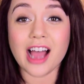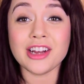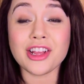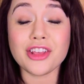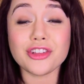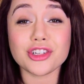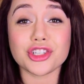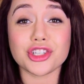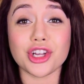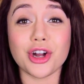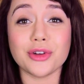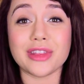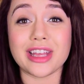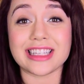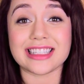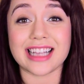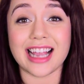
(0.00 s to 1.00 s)
Another
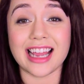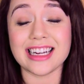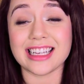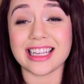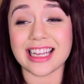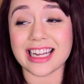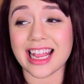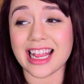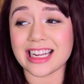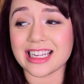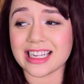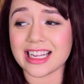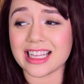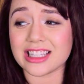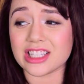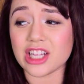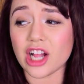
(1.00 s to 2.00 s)
show that's kind of
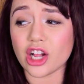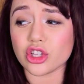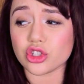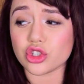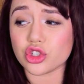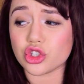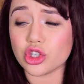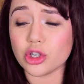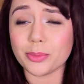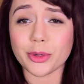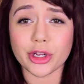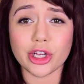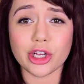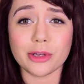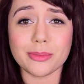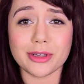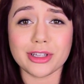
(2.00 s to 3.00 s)
Canadian, it's not super
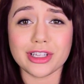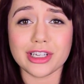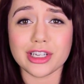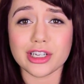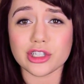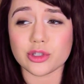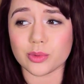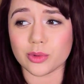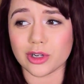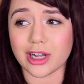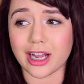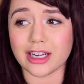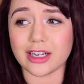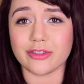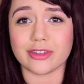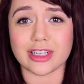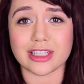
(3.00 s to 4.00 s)
hillbilly-ish, well
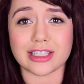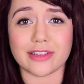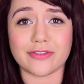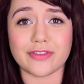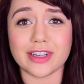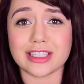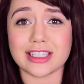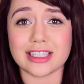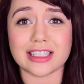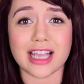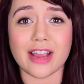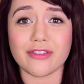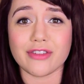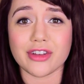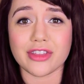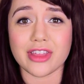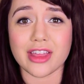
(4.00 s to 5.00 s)
kind of because he fixes
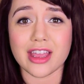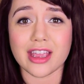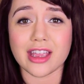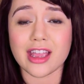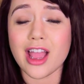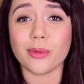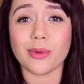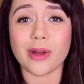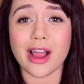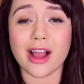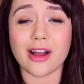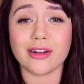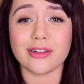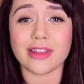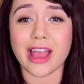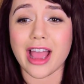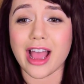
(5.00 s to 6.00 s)
everything
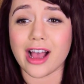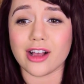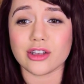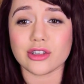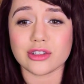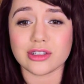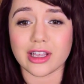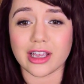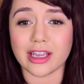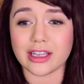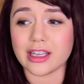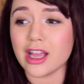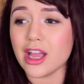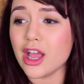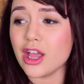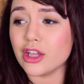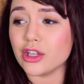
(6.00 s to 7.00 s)
around the house
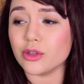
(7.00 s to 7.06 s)
like